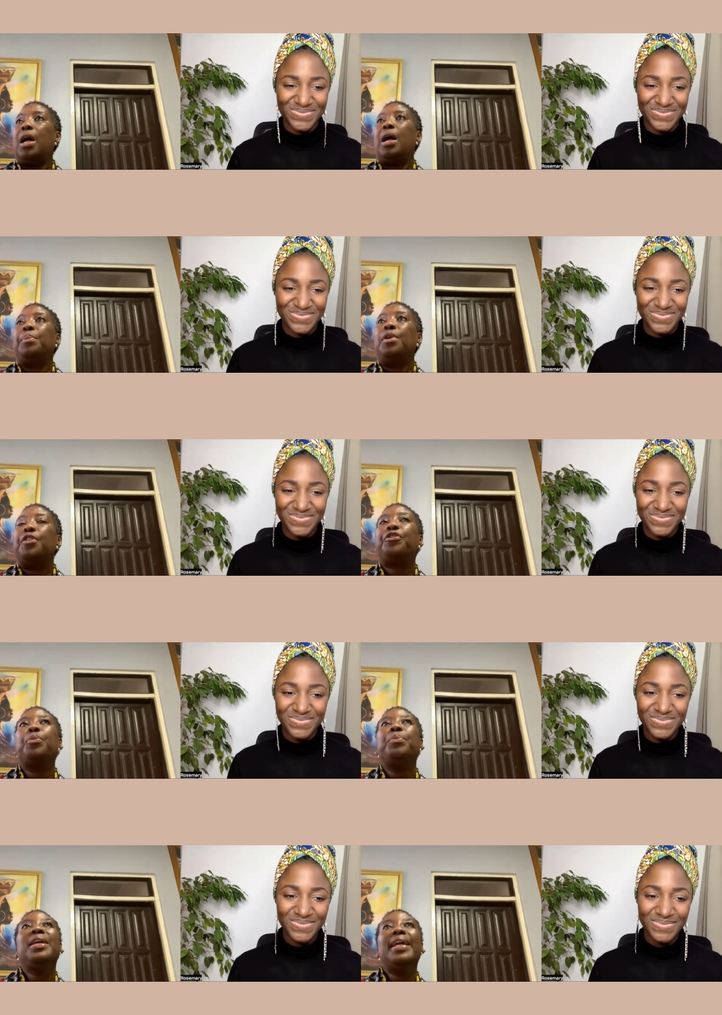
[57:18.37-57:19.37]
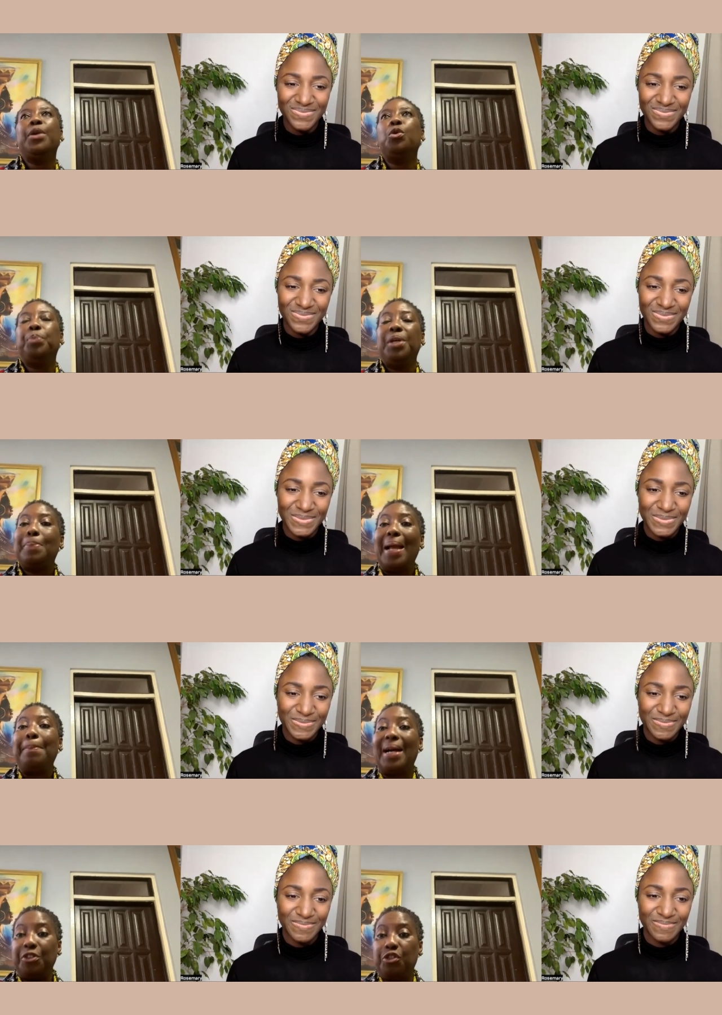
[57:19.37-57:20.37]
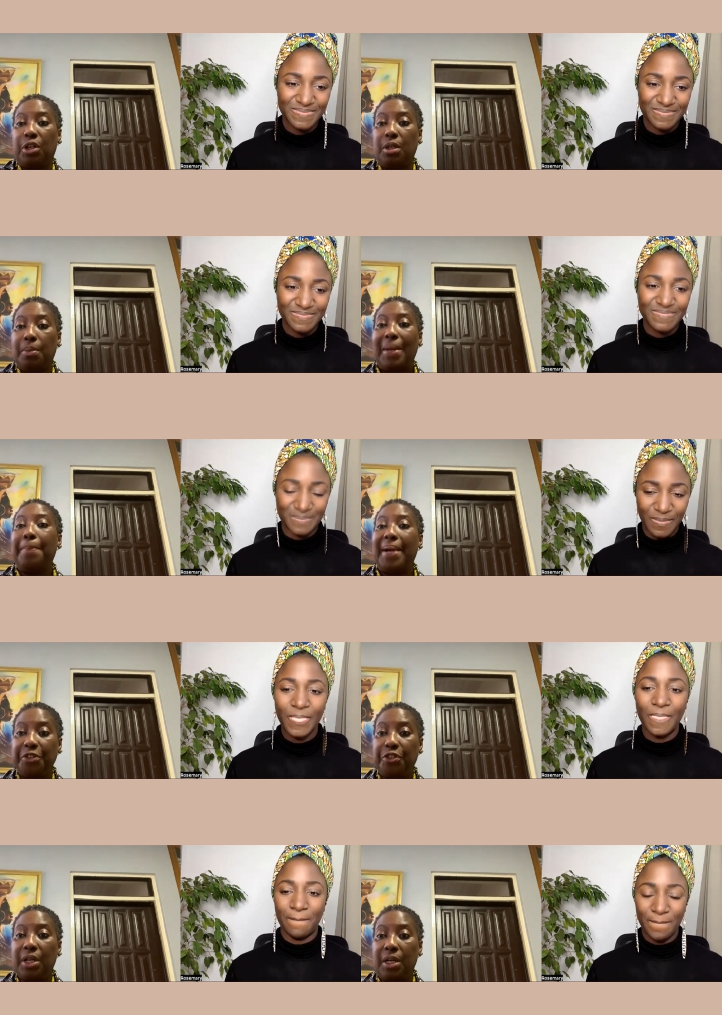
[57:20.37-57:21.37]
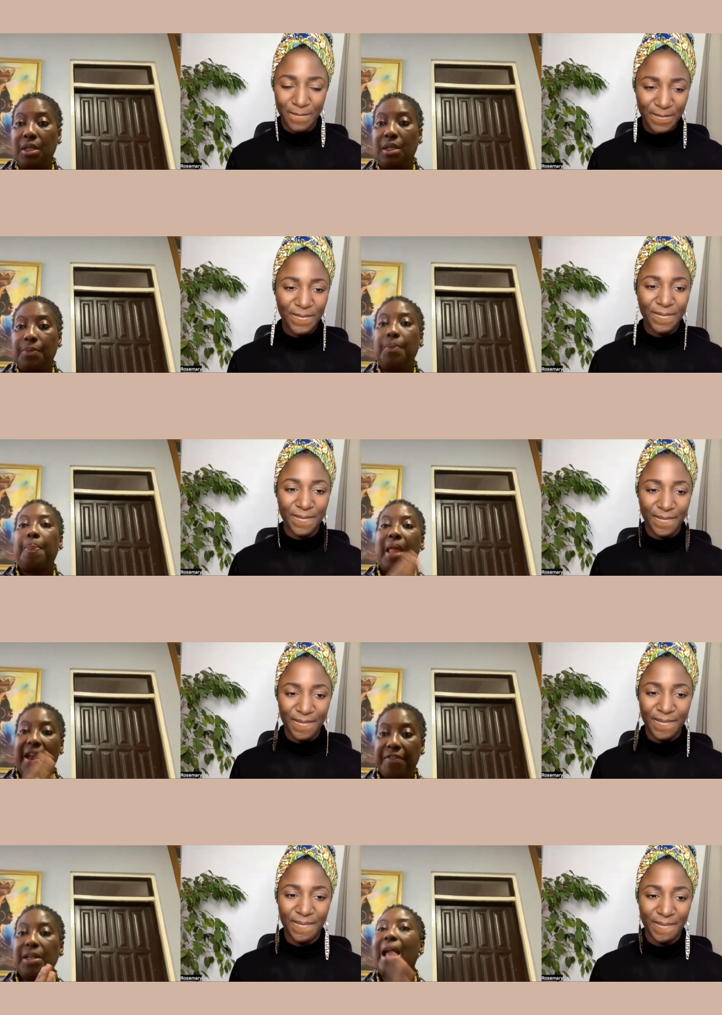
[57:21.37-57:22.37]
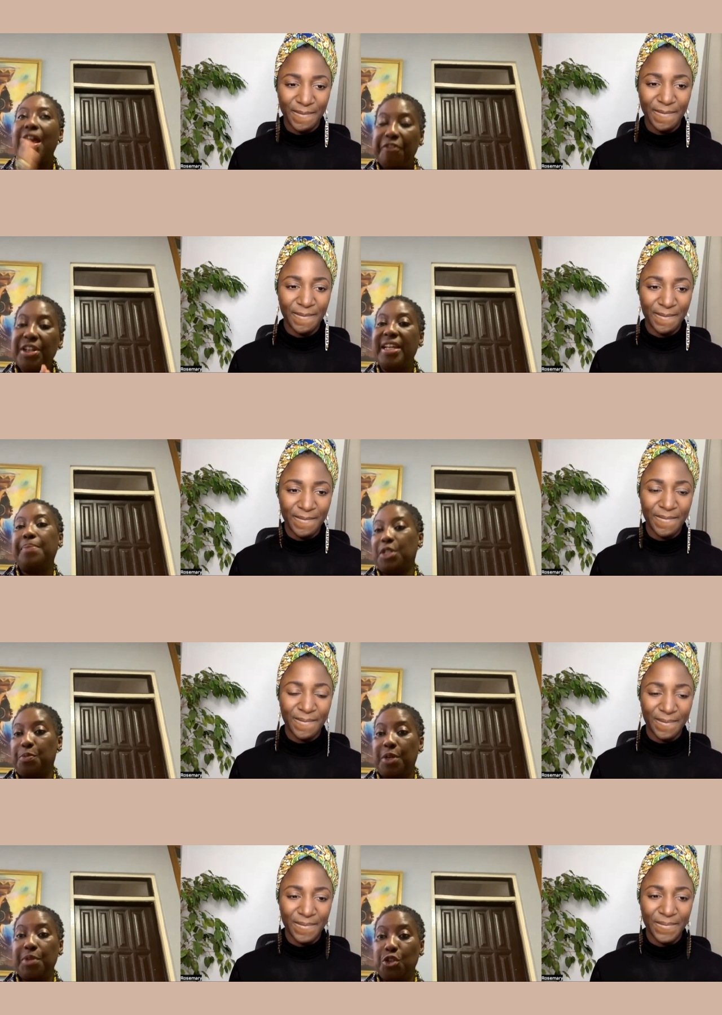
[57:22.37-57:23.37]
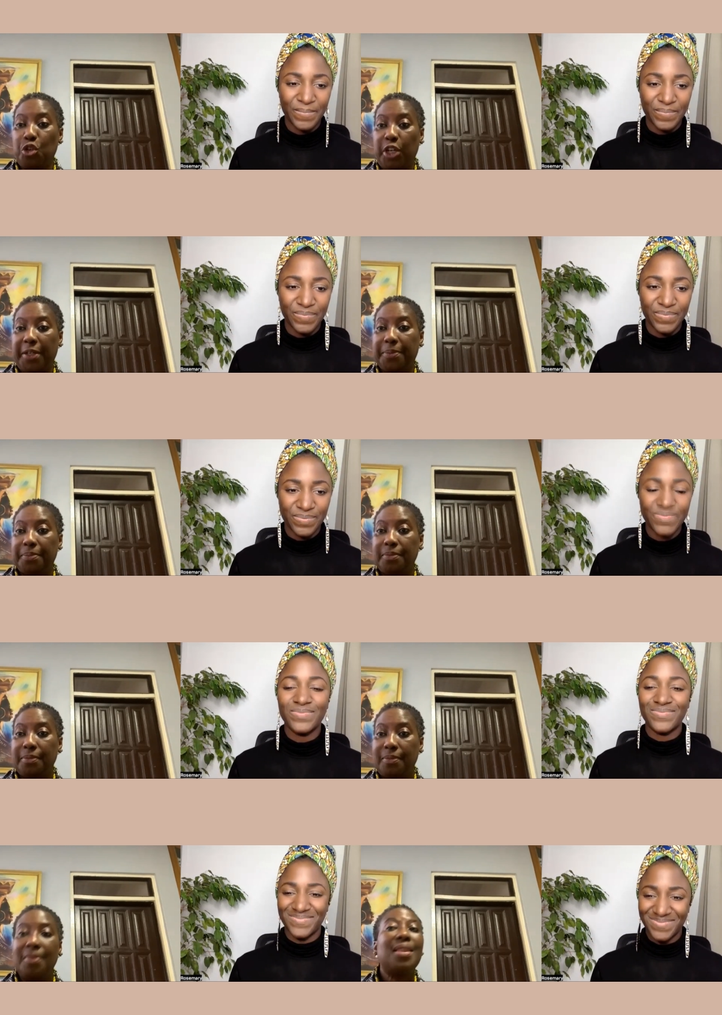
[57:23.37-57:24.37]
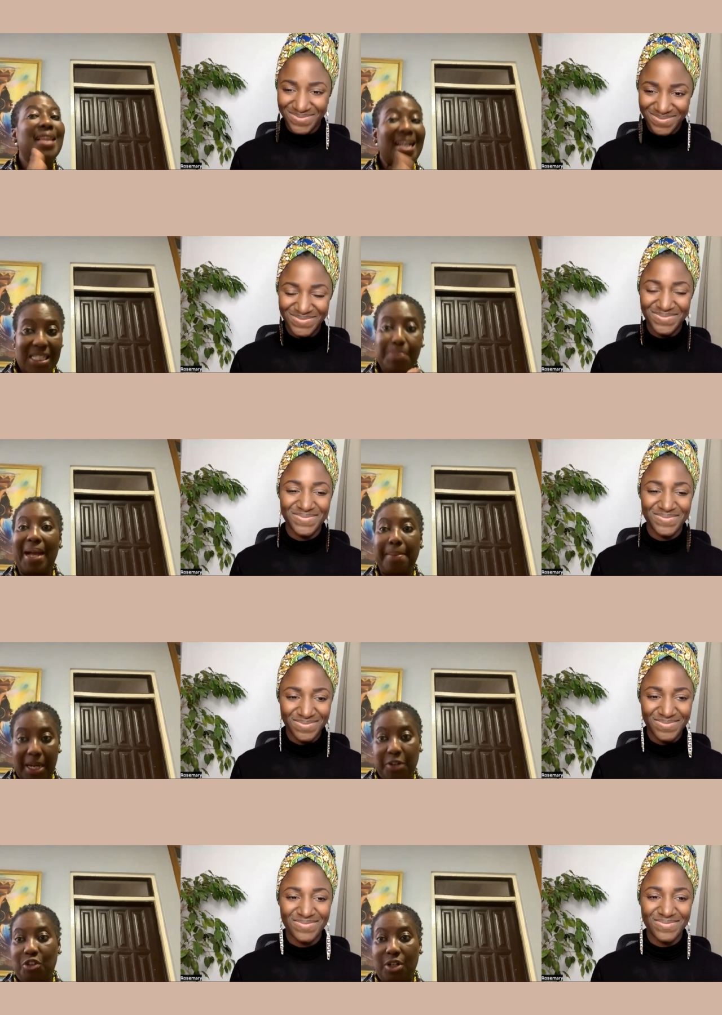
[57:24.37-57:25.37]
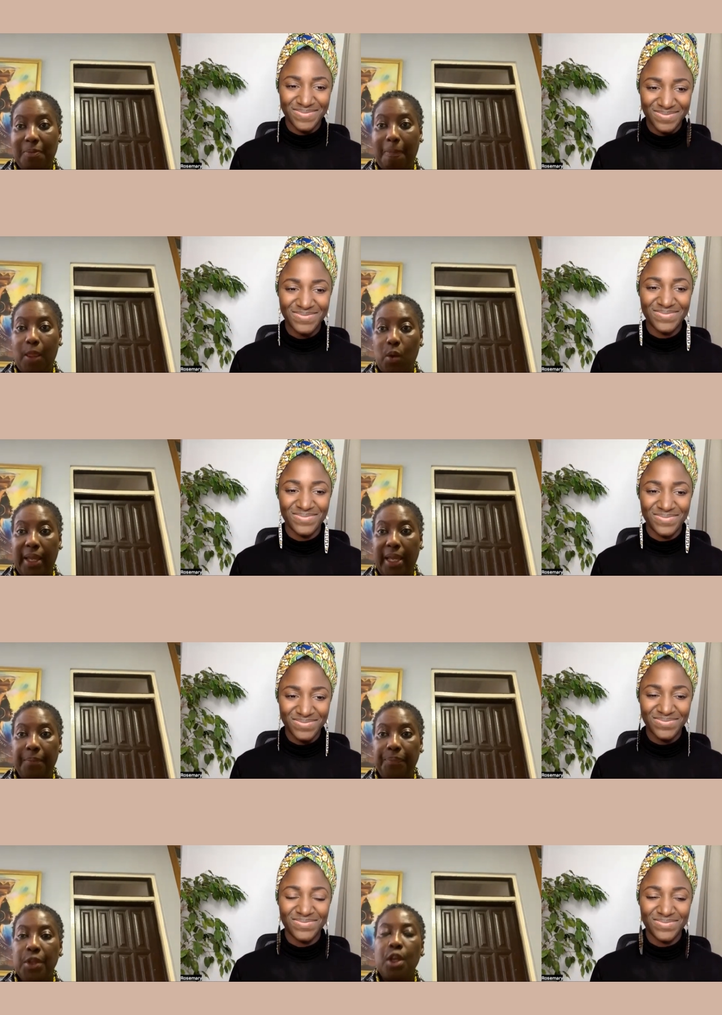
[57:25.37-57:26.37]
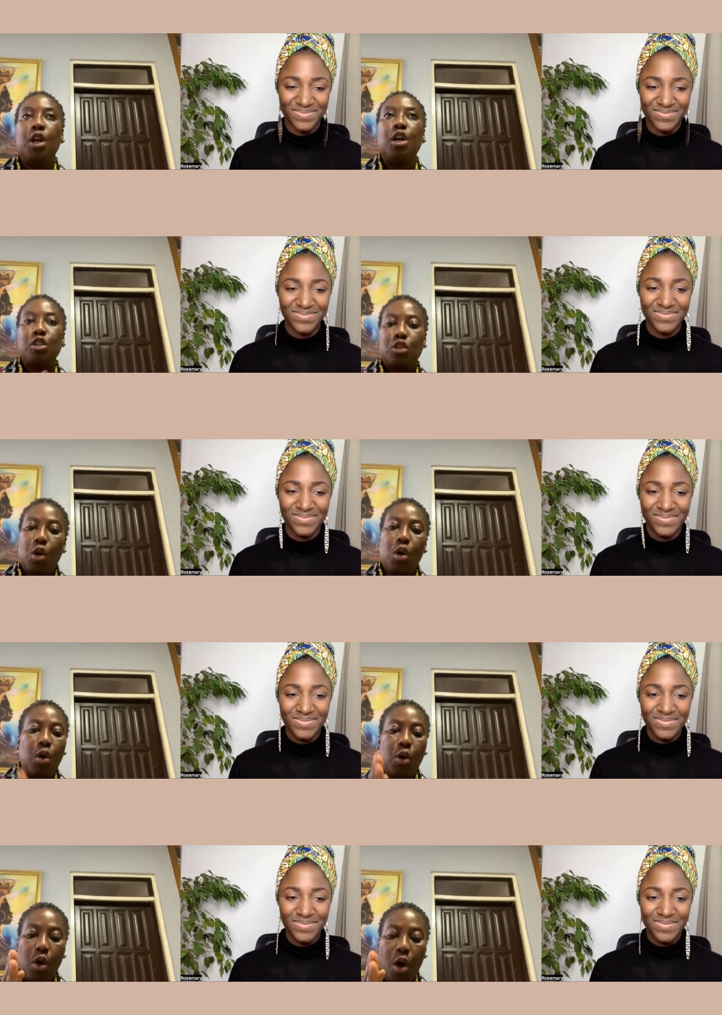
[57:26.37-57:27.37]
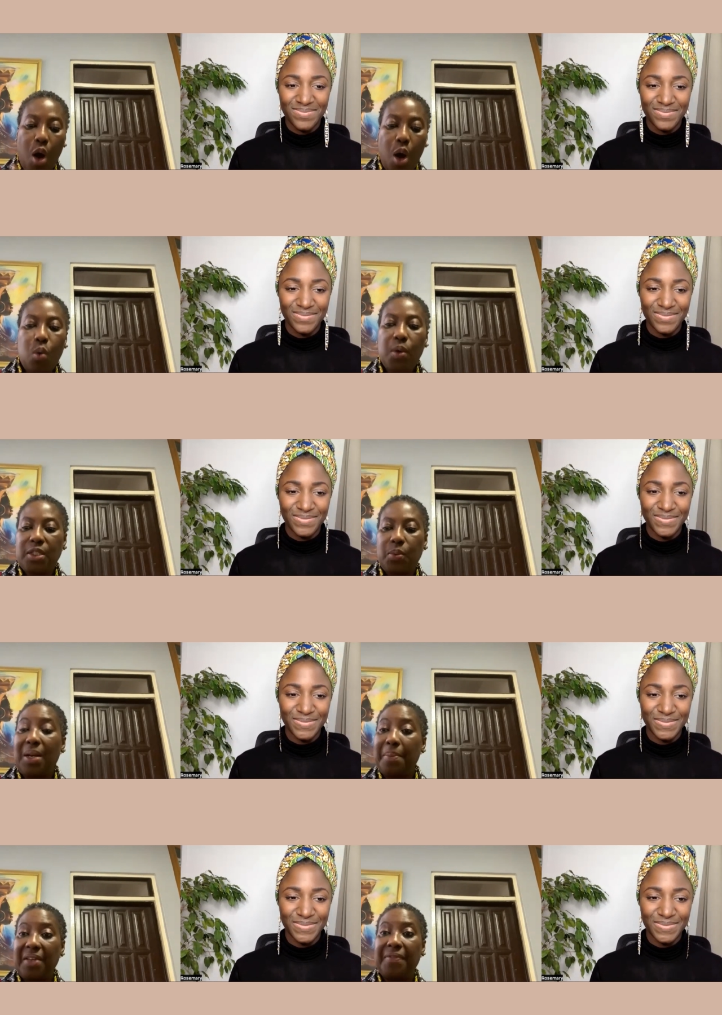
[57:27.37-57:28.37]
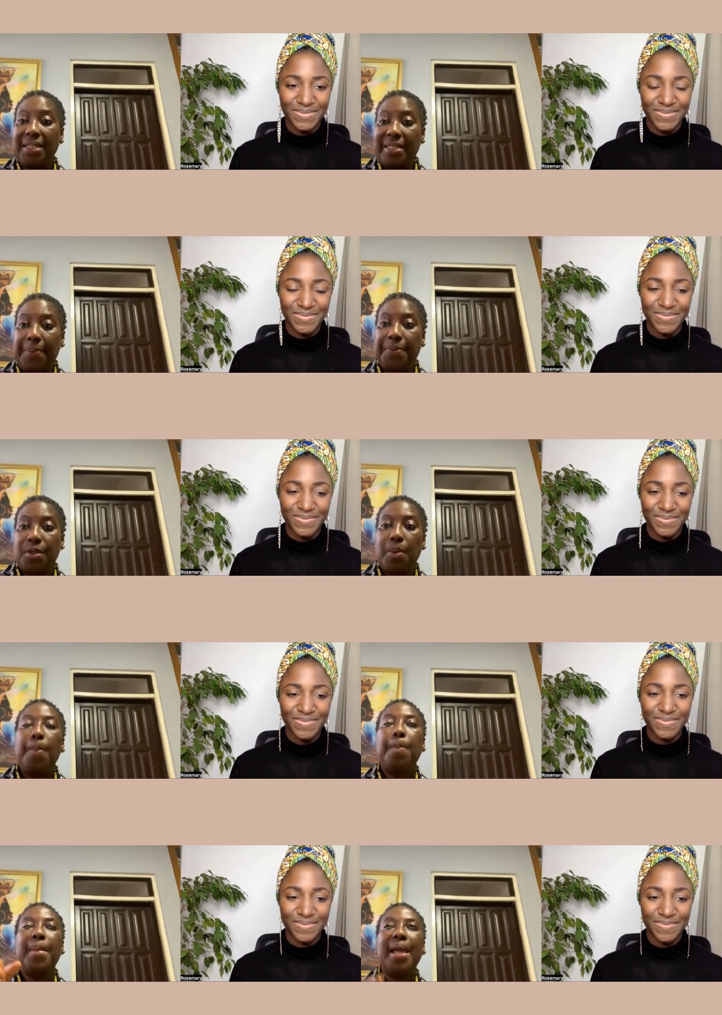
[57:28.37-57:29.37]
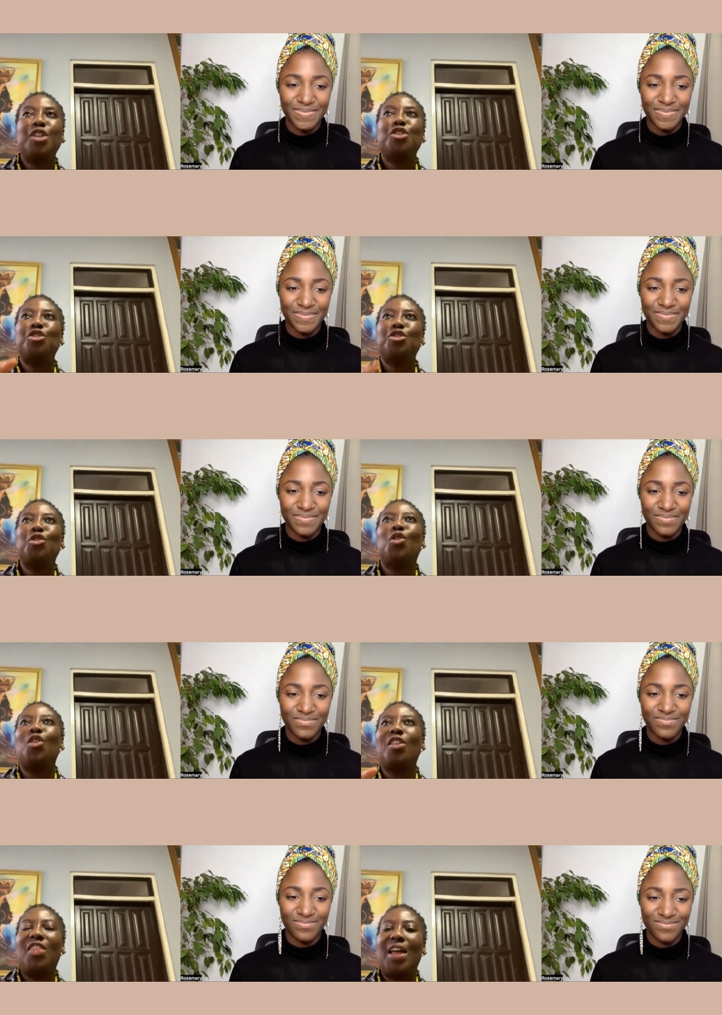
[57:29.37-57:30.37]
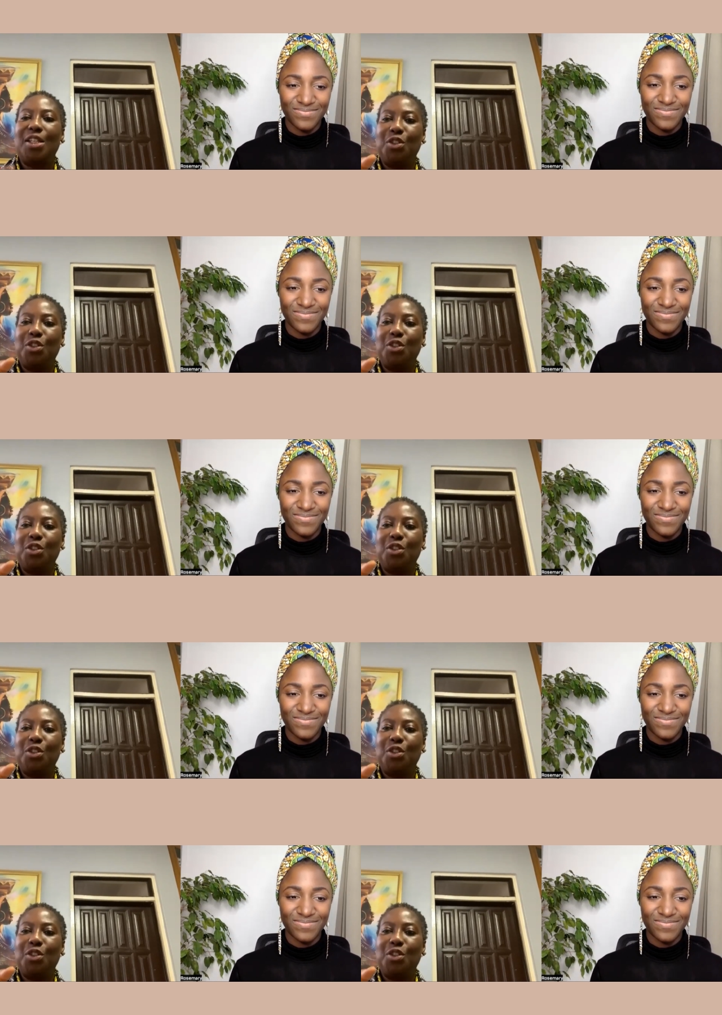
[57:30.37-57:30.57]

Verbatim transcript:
Speaker 1: areas? For me, it'll be my mantra. My mantra, every day must bring me joy. That's my mantra, okay? So always when I'm giving tips, make sure that